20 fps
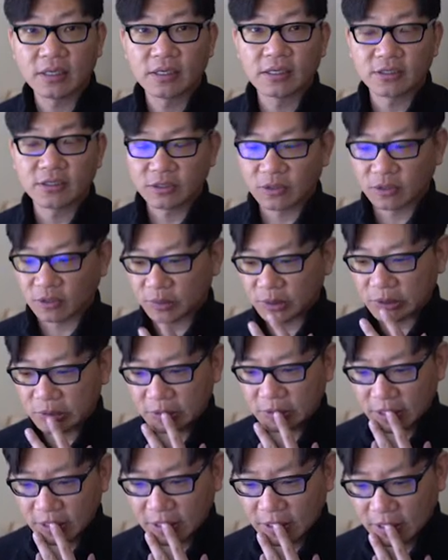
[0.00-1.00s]
it is normal.
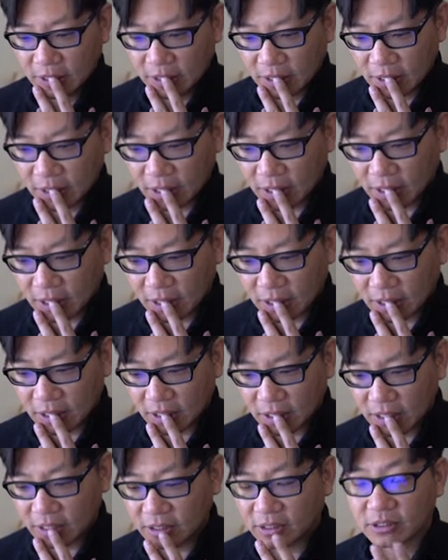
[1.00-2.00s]

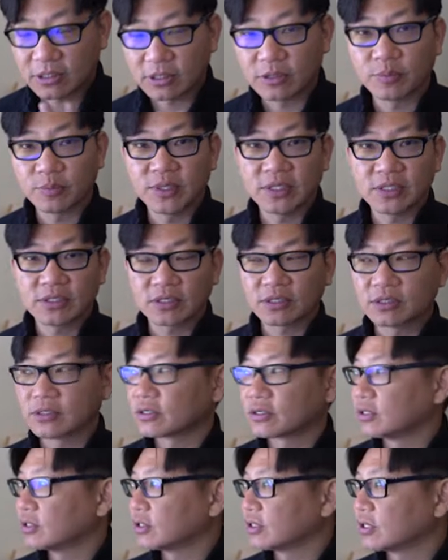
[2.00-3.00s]
It is a little bit
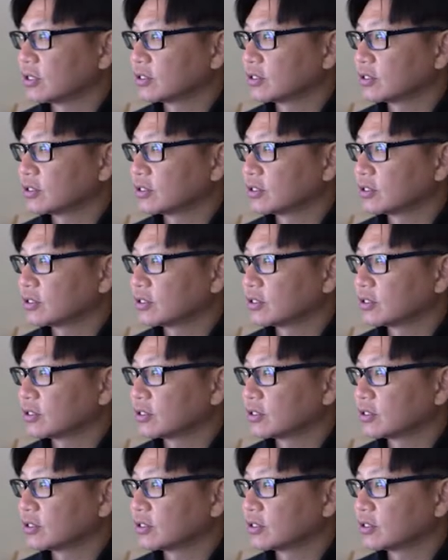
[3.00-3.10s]
disconcerting.